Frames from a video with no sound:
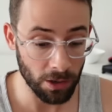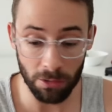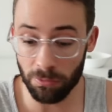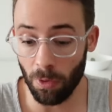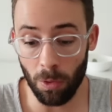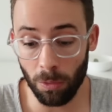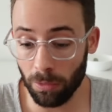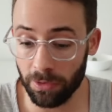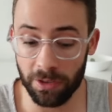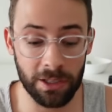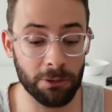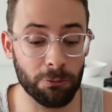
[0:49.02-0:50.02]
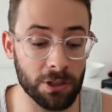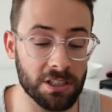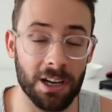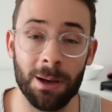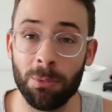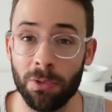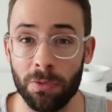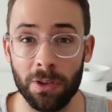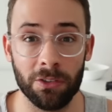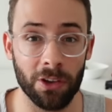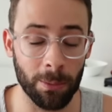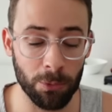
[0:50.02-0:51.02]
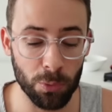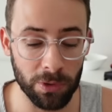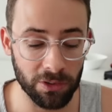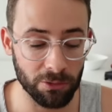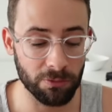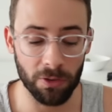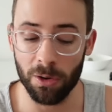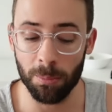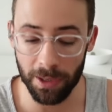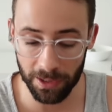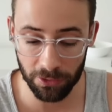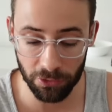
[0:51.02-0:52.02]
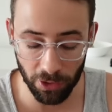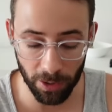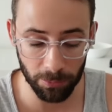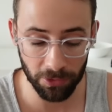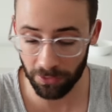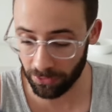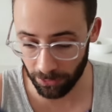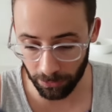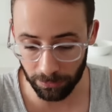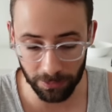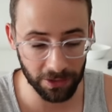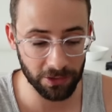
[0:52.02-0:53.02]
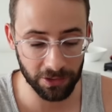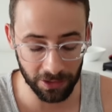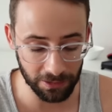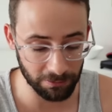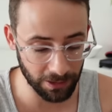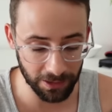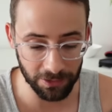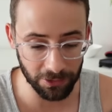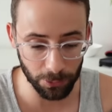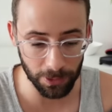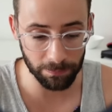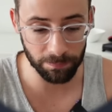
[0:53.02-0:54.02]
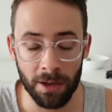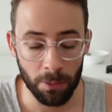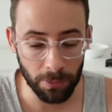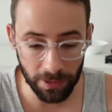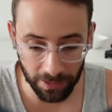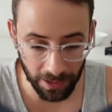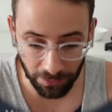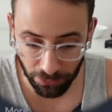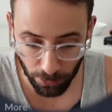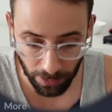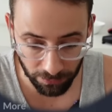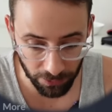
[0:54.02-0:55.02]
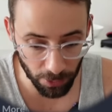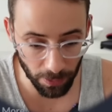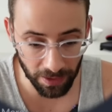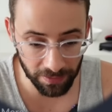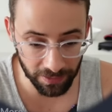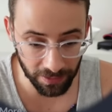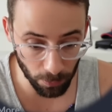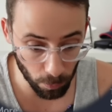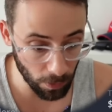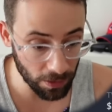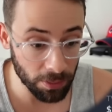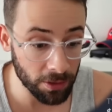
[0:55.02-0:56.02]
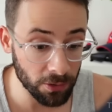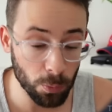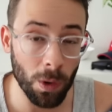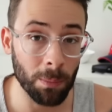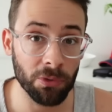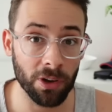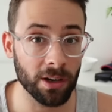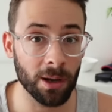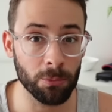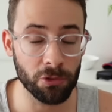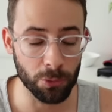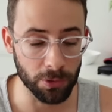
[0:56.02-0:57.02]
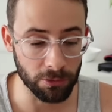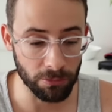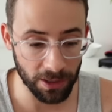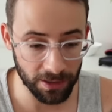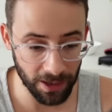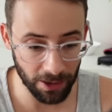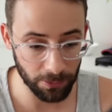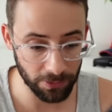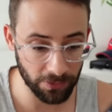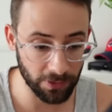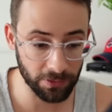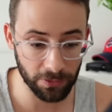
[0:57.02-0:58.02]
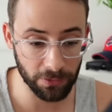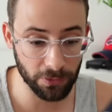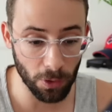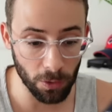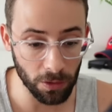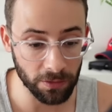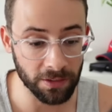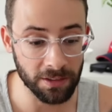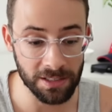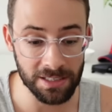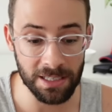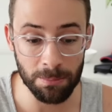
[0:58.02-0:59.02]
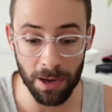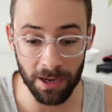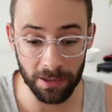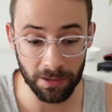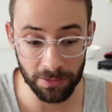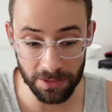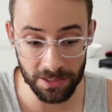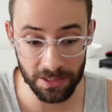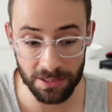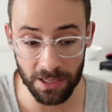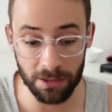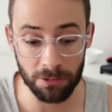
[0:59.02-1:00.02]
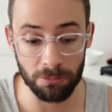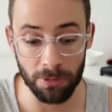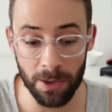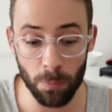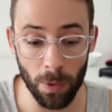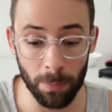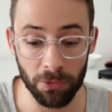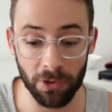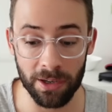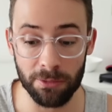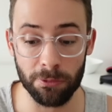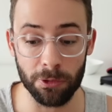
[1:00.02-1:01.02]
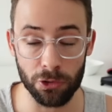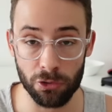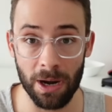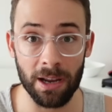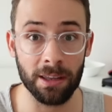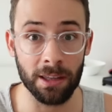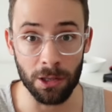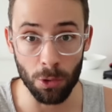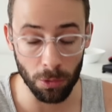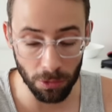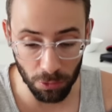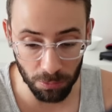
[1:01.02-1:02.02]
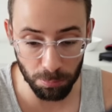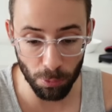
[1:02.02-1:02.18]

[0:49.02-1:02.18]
of all of the different types of things I'm doing to farm airdrops. So let's get right into it. Now, in case you have no idea what this website I'm showing you right now is, this is called DeBank. This is a great website for tracking your own